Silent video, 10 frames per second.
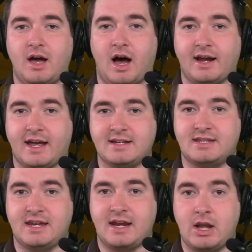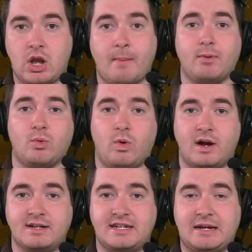against the number
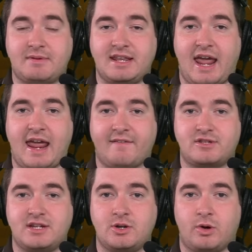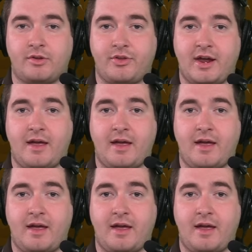one team in the AFC North,